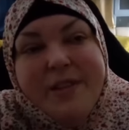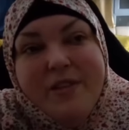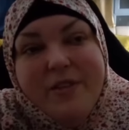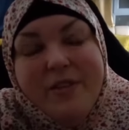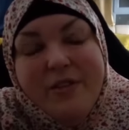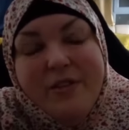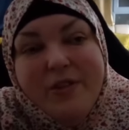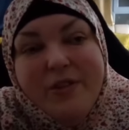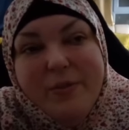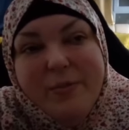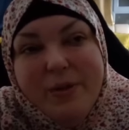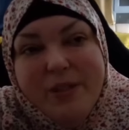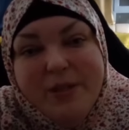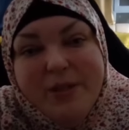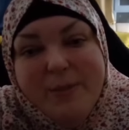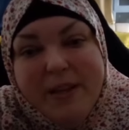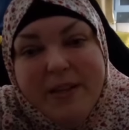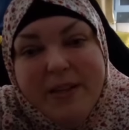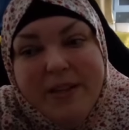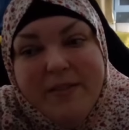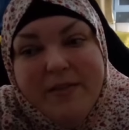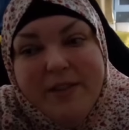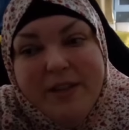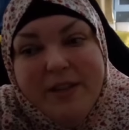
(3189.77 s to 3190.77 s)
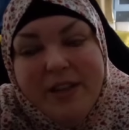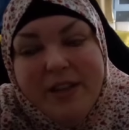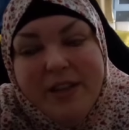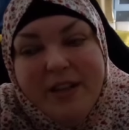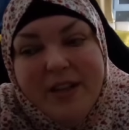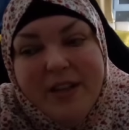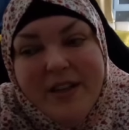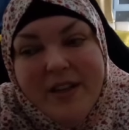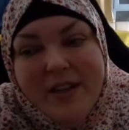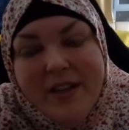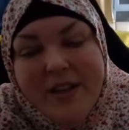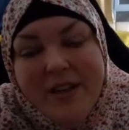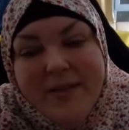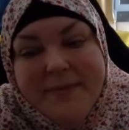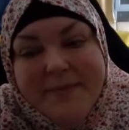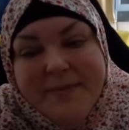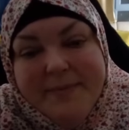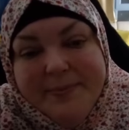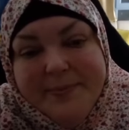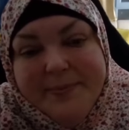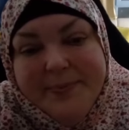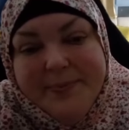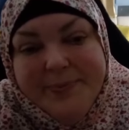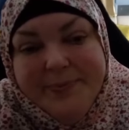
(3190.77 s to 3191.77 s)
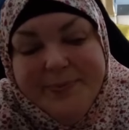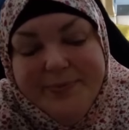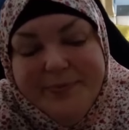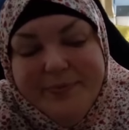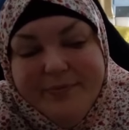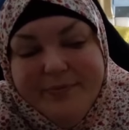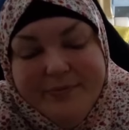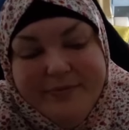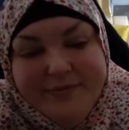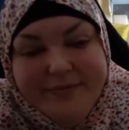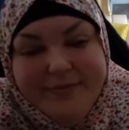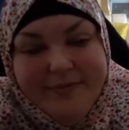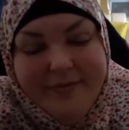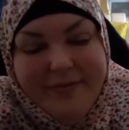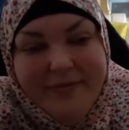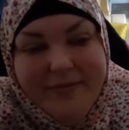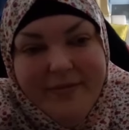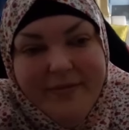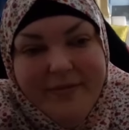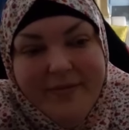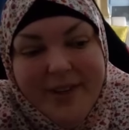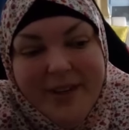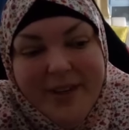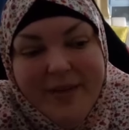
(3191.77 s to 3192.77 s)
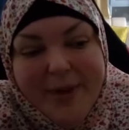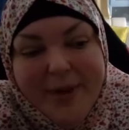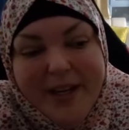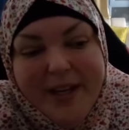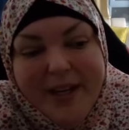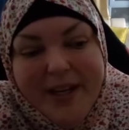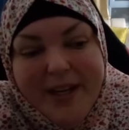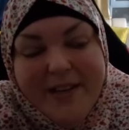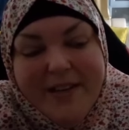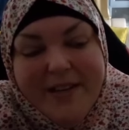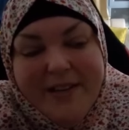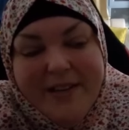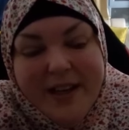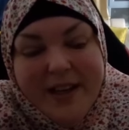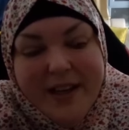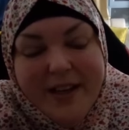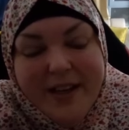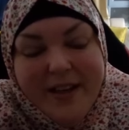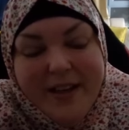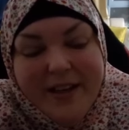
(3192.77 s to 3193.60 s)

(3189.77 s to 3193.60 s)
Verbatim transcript: cultural perspective. But he like,